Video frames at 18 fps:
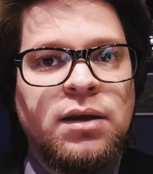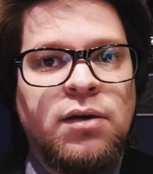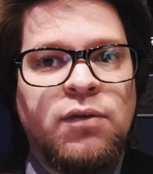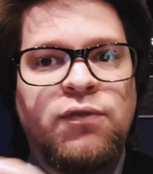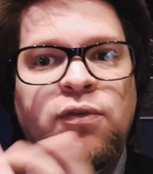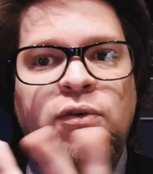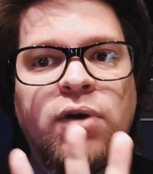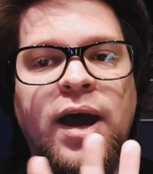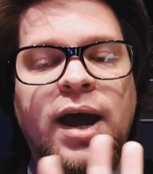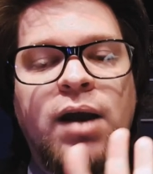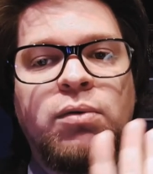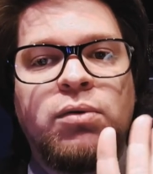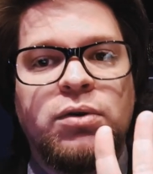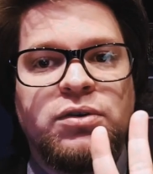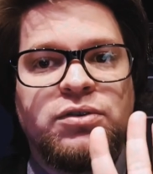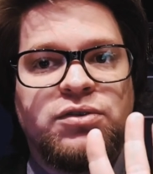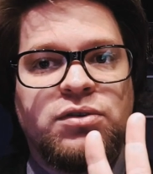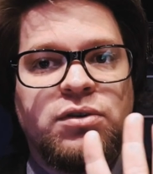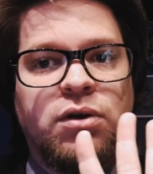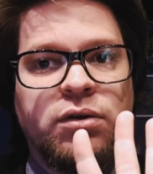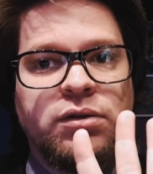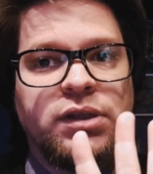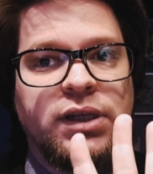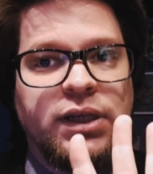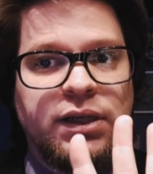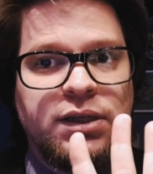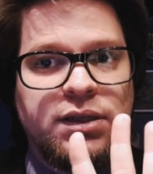4 hours
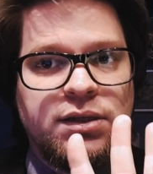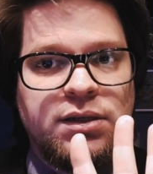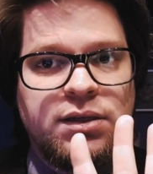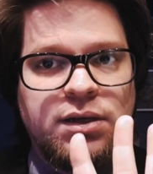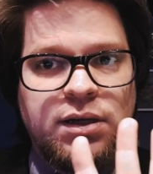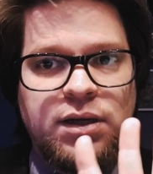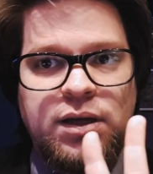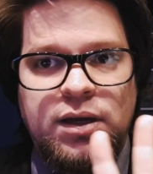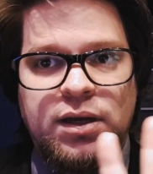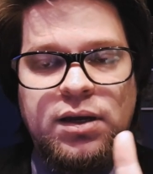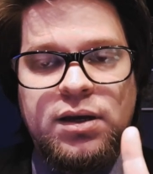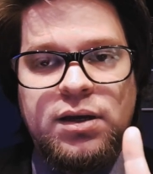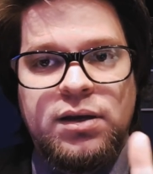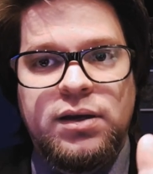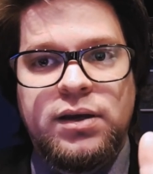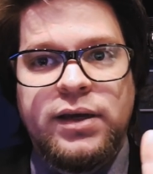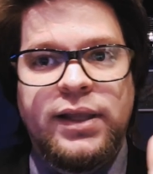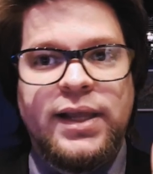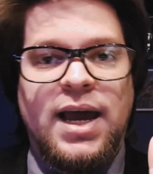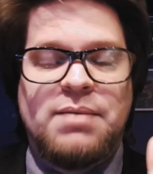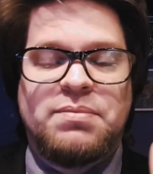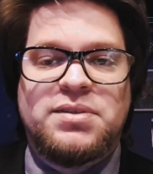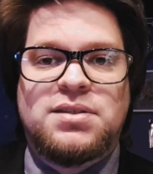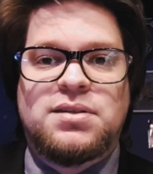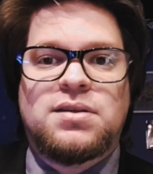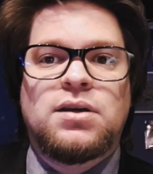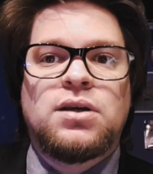only
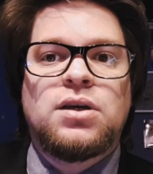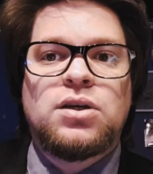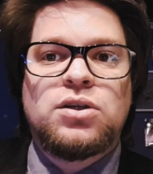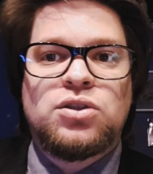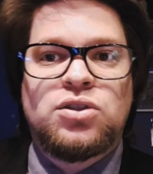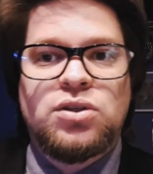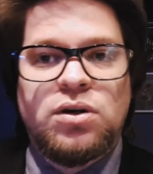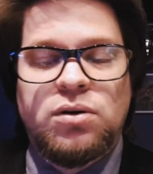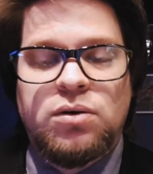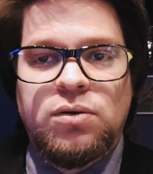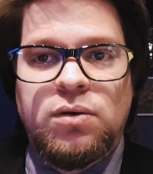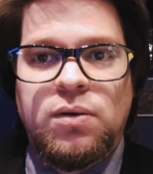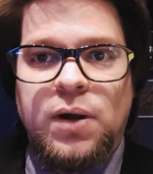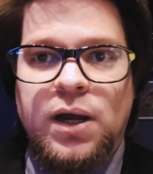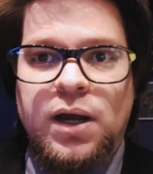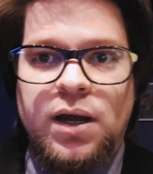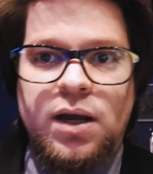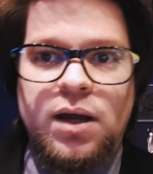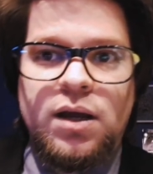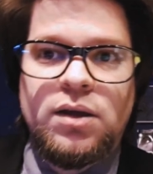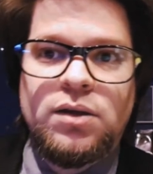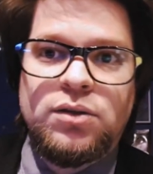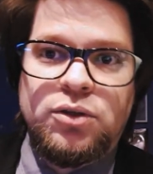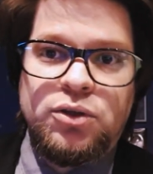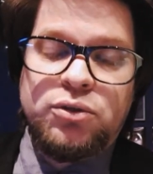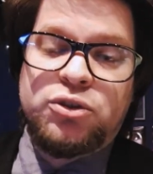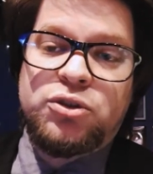elapsed. So
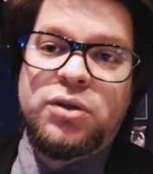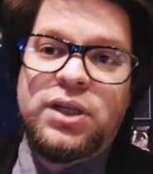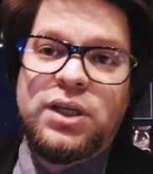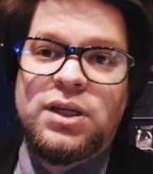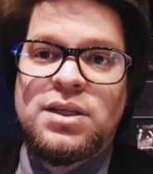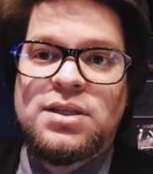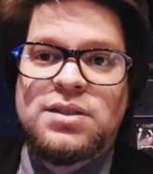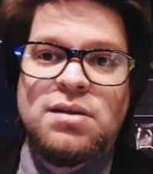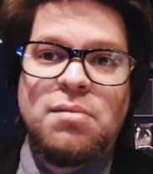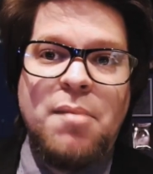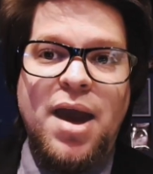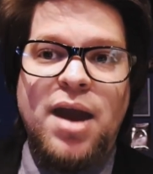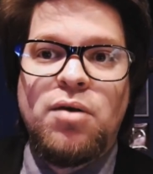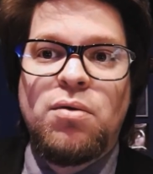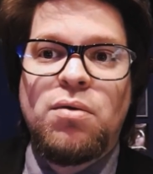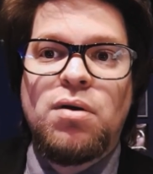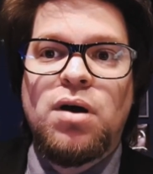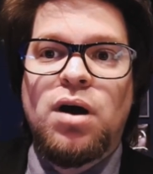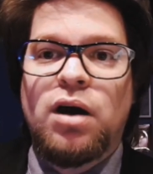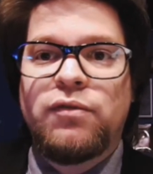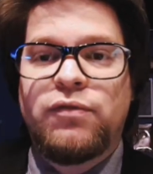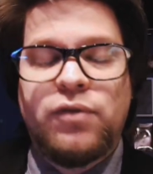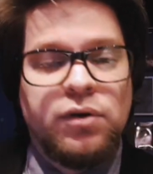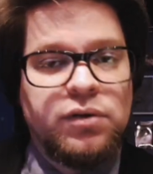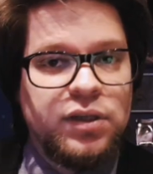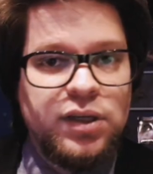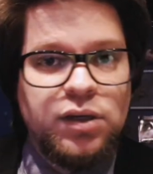usually it's a matter
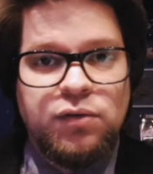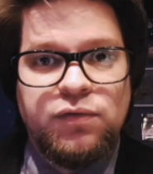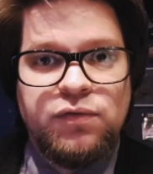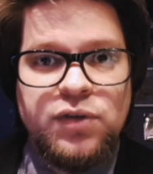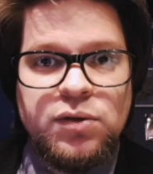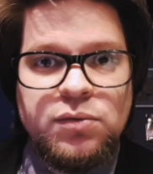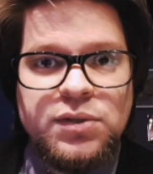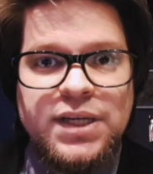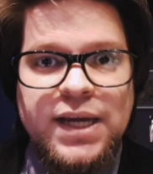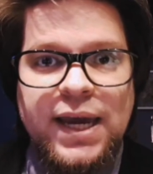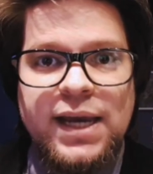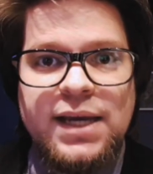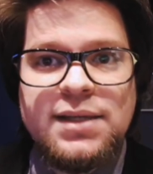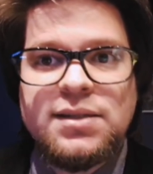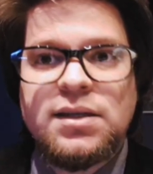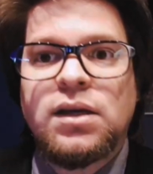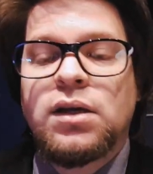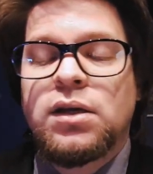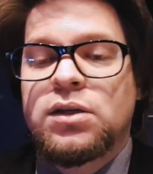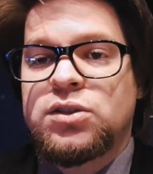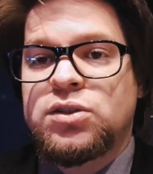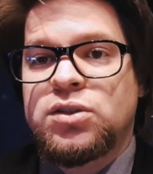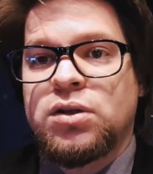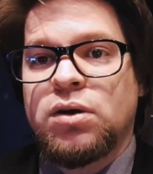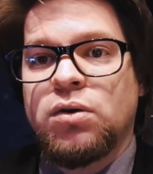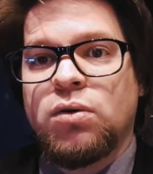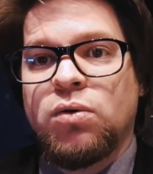of only a few days.
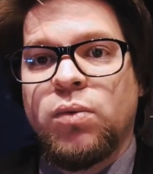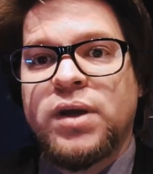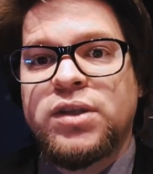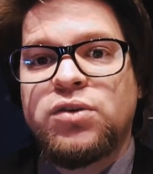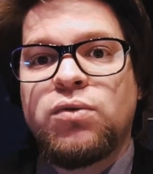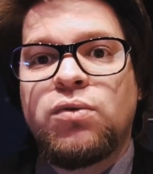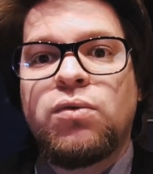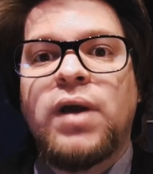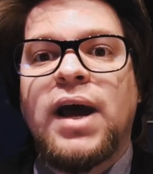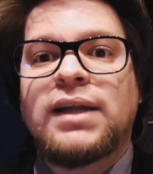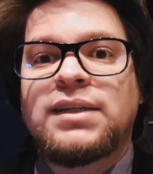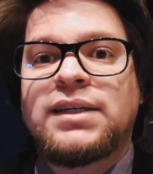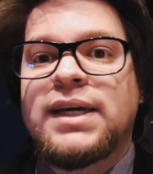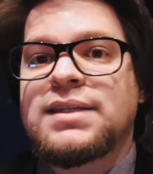So when your rat